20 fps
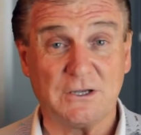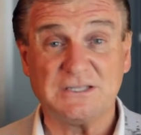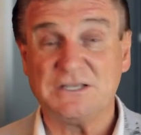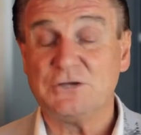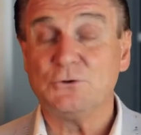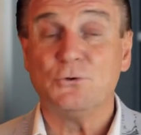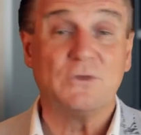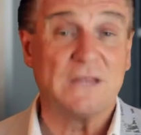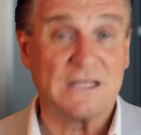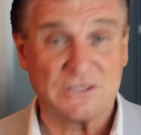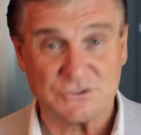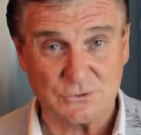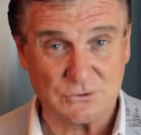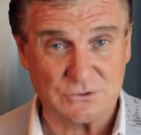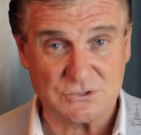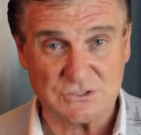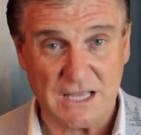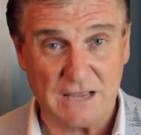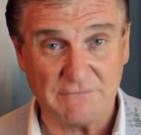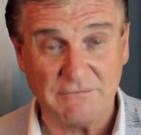I did all that
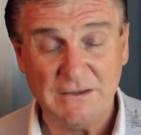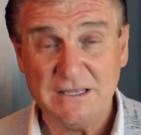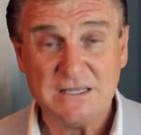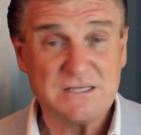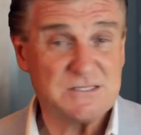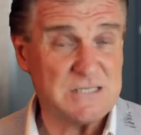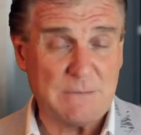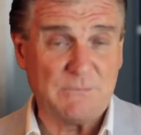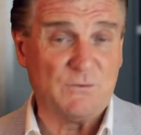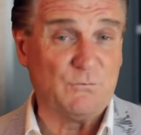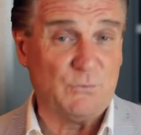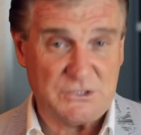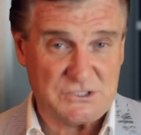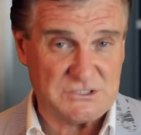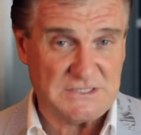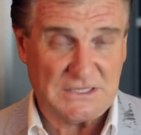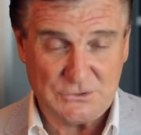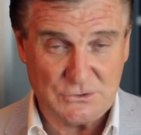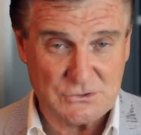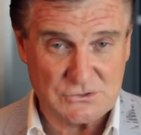sort of stuff, some of
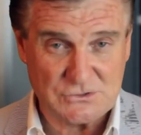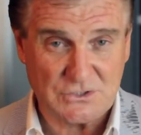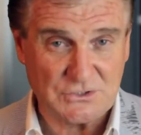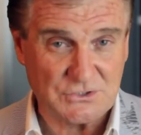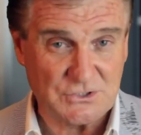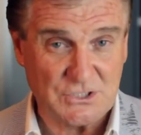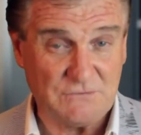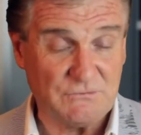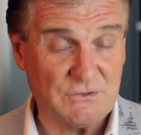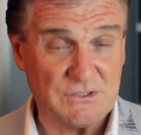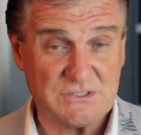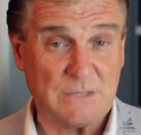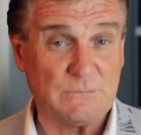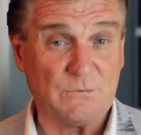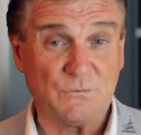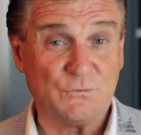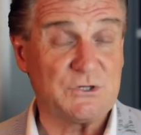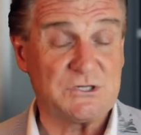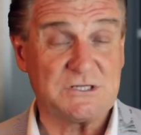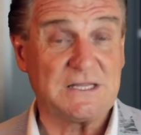which they used on TV,
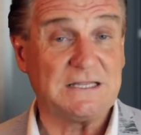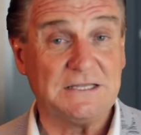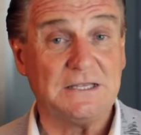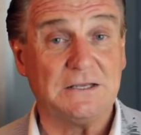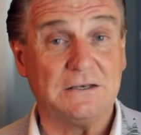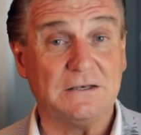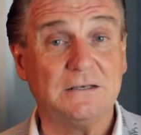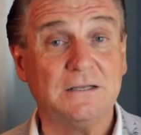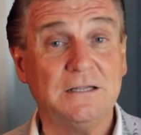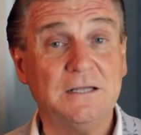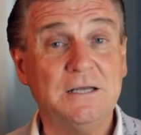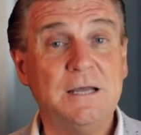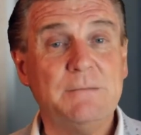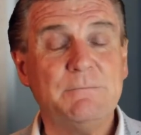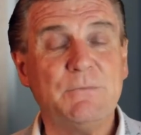some of which they didn't,